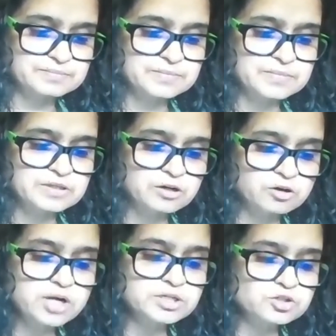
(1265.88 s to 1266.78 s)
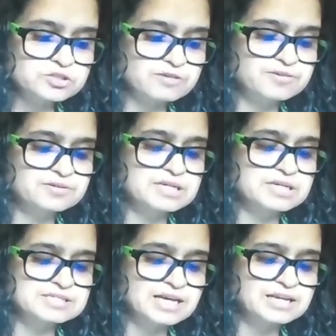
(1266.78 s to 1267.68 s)
According to
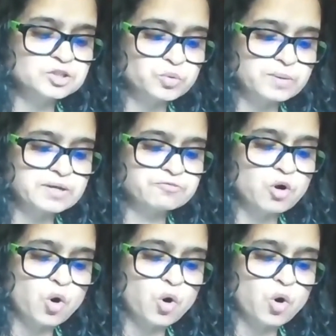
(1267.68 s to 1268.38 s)
Savarnas, Dalit women were